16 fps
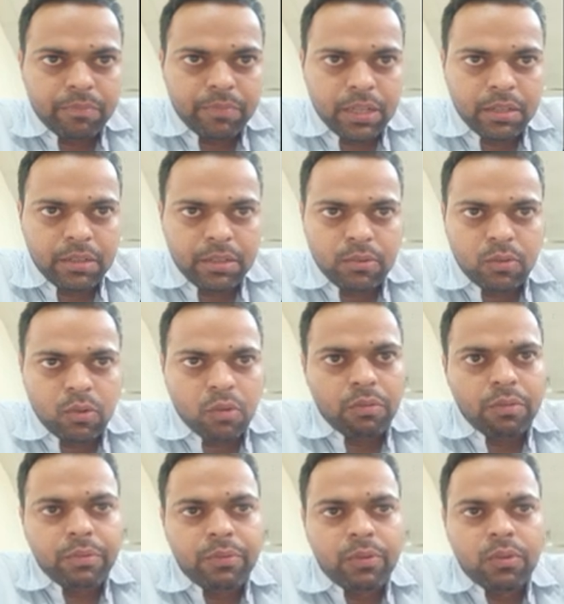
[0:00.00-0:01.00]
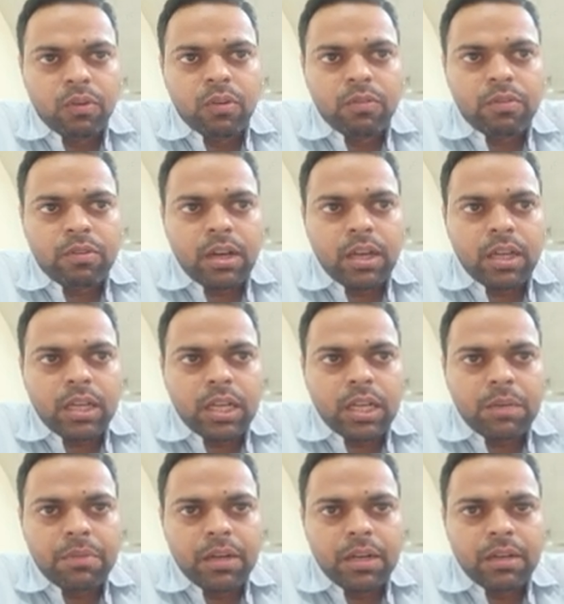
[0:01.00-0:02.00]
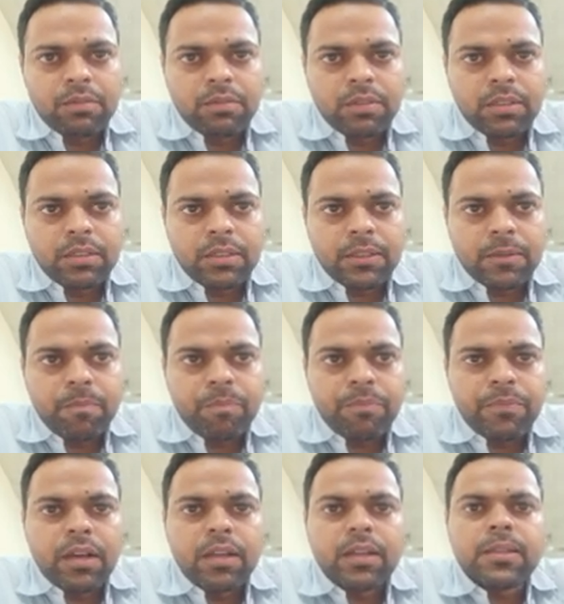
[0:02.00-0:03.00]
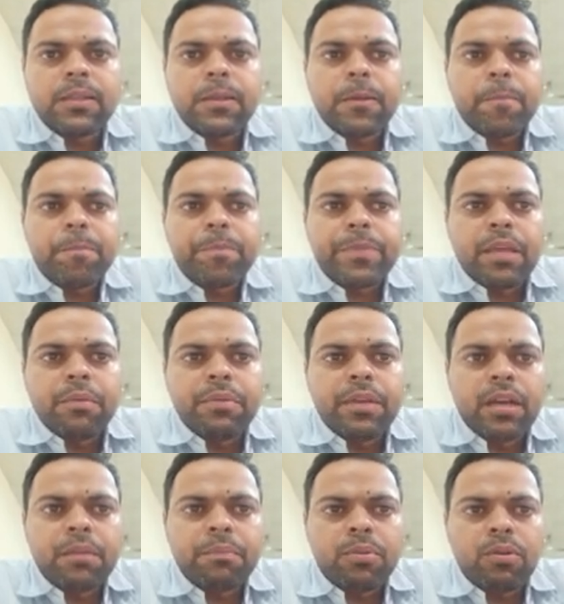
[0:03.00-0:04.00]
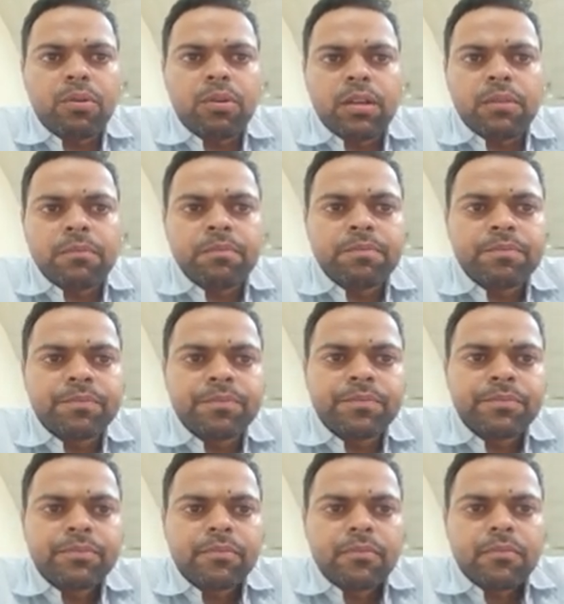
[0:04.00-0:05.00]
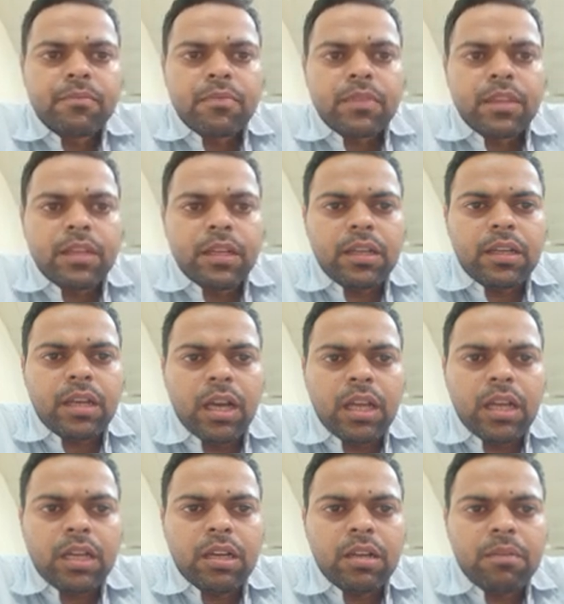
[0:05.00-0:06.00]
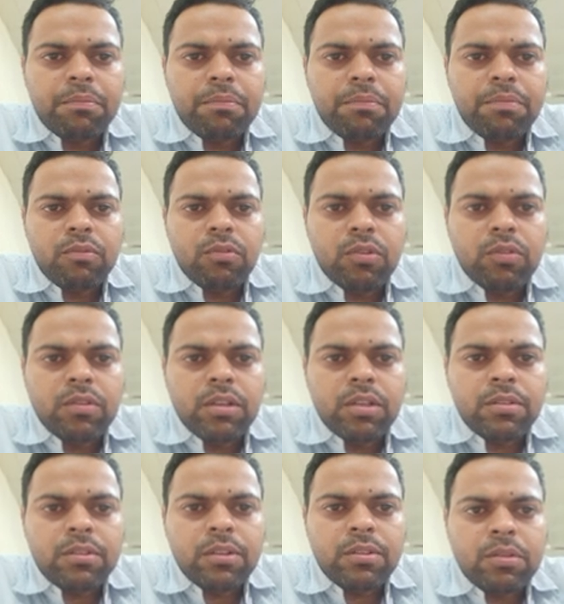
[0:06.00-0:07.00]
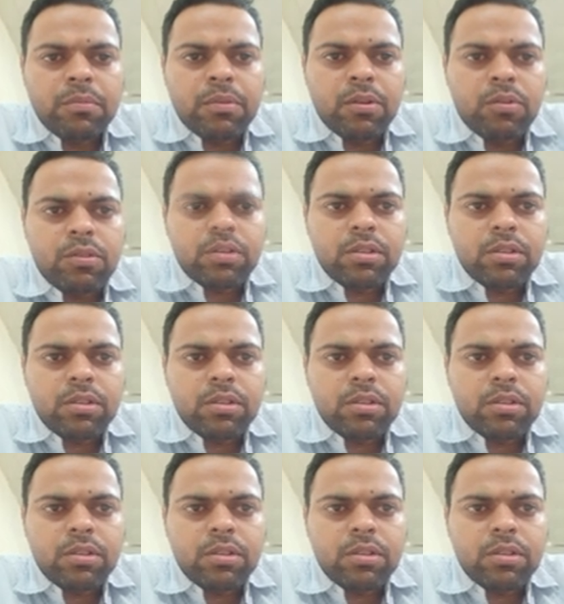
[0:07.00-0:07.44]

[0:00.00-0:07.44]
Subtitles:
that is overview of Kayakalp and Swachh Bharat Abhiyan program. In Kayakalp, we will discuss about